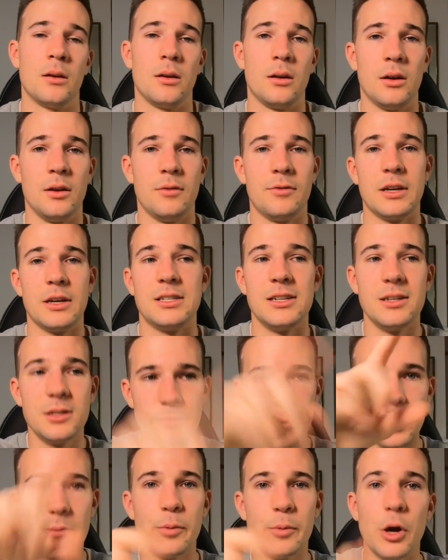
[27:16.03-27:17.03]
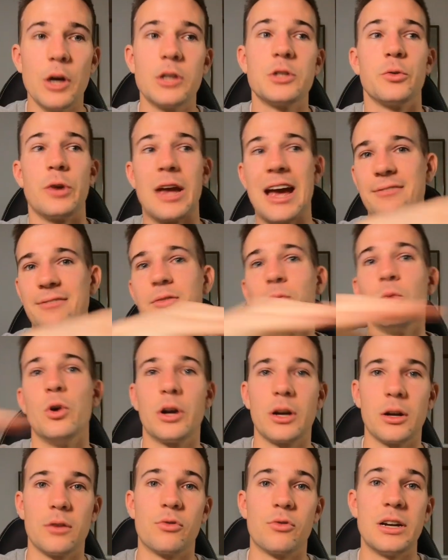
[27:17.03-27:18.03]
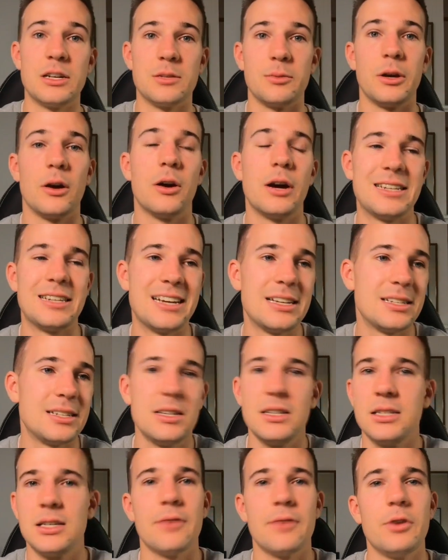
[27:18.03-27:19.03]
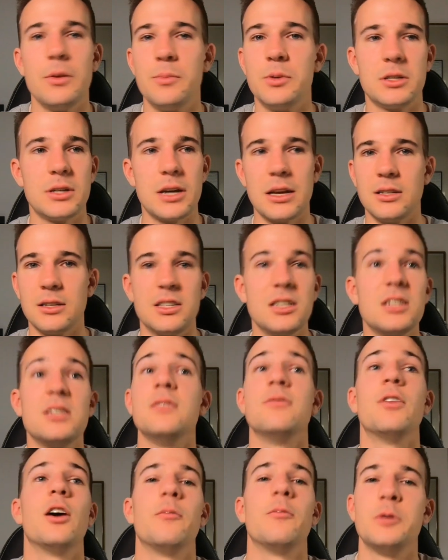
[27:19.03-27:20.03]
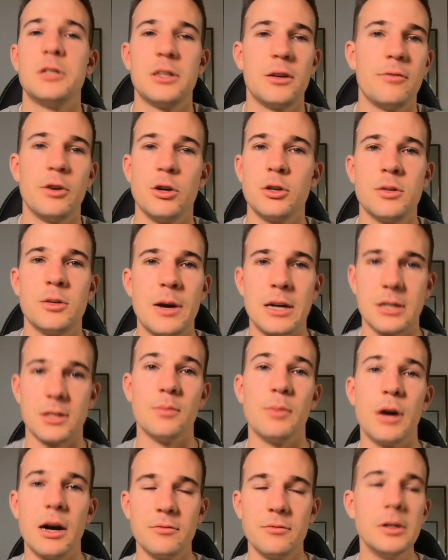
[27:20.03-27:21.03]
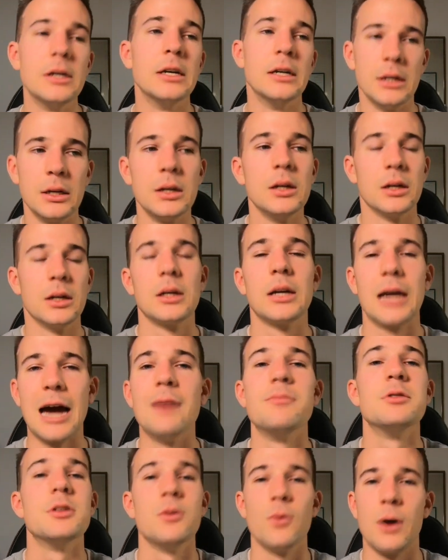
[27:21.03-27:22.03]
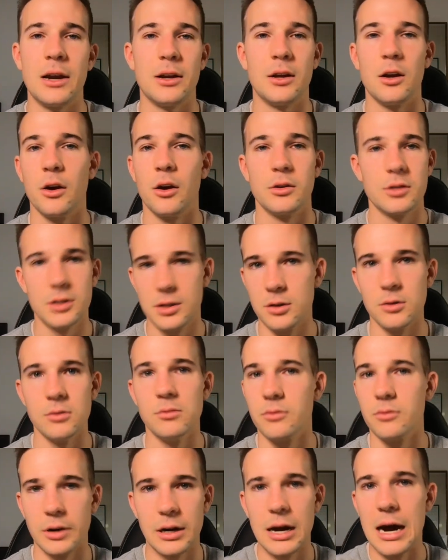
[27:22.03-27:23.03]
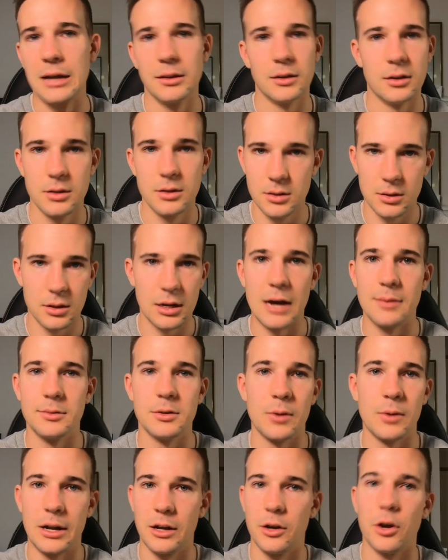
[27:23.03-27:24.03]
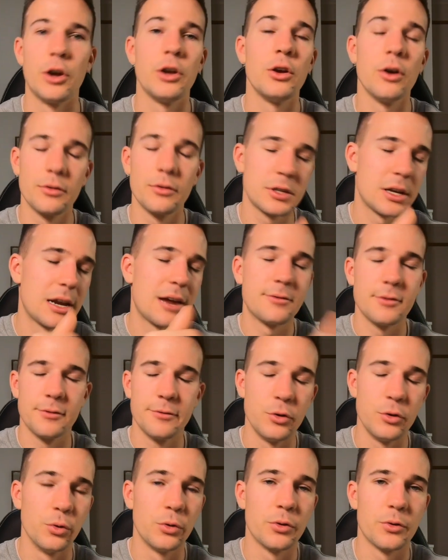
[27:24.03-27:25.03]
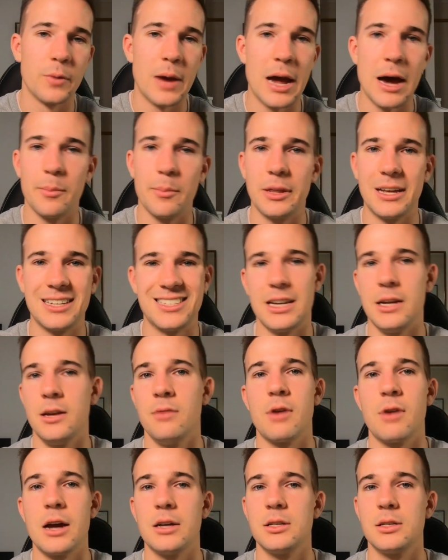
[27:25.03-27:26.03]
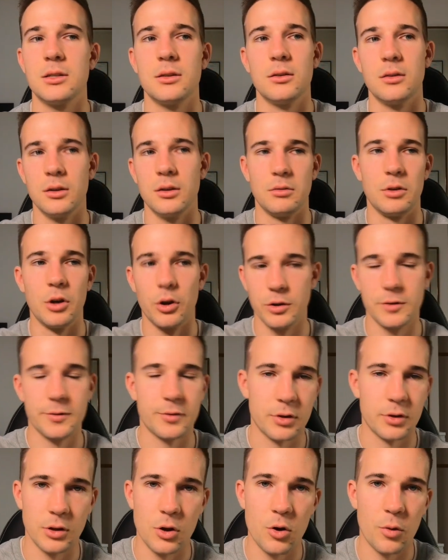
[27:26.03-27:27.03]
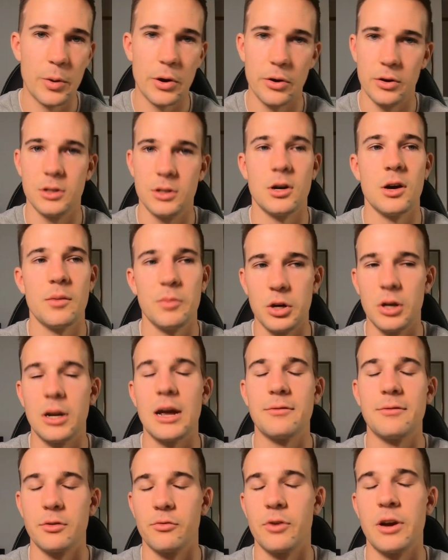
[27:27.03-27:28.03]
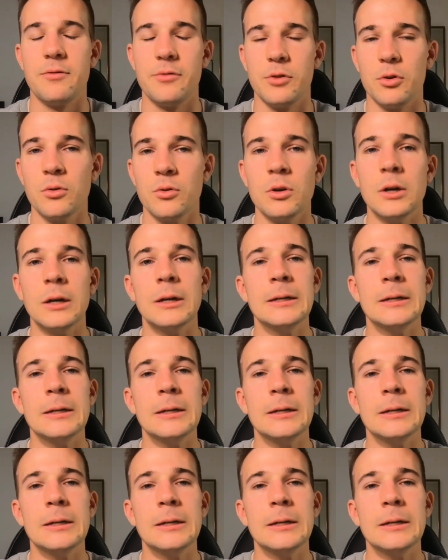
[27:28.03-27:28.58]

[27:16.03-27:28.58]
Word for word: If there's intermittent bursts or you have to work at a reasonably high intensity, 70%, 65% of VO2 max and above, carbs are the way to go still, regardless. Carbs are the way to go. You're obviously going to have to fuel throughout, but that's any race that goes for a long period of time. You're going to have to refuel.